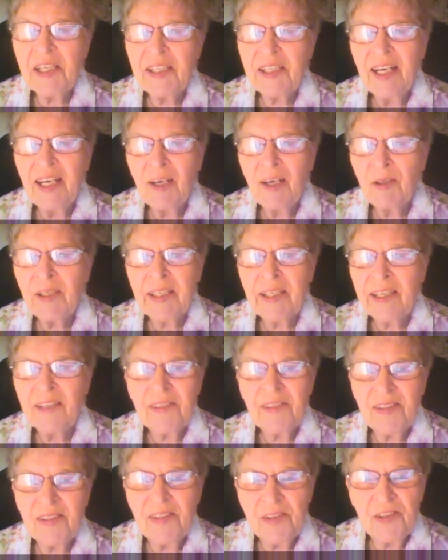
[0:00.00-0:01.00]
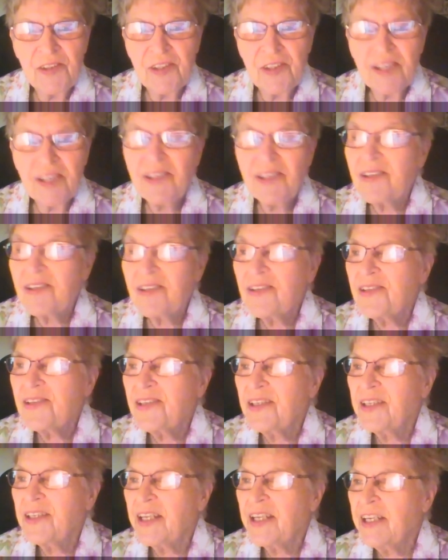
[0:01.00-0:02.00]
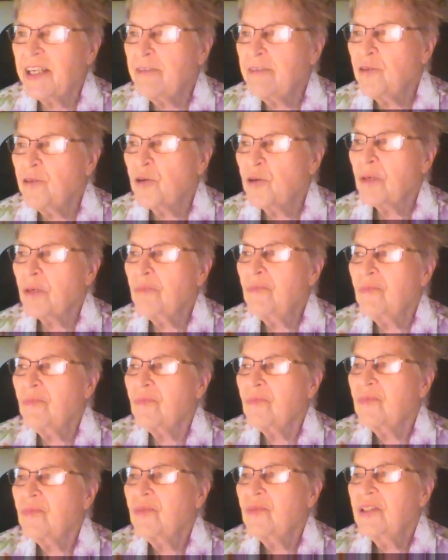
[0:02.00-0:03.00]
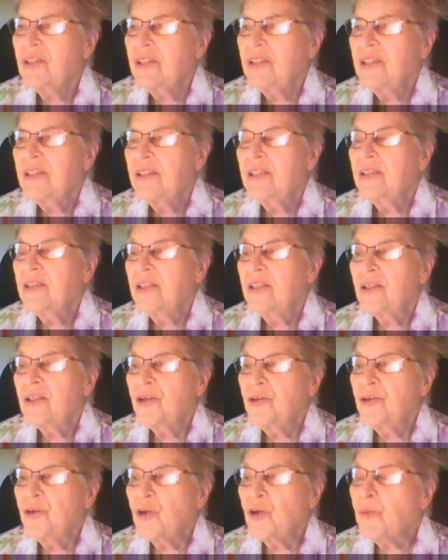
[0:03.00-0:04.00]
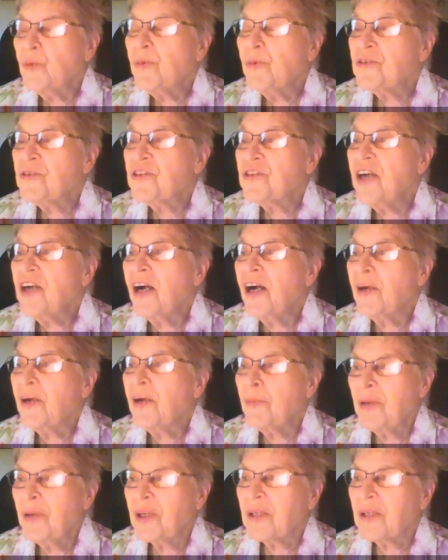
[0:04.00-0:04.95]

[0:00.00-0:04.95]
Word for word: out against injustice in any form? Norbert Čapek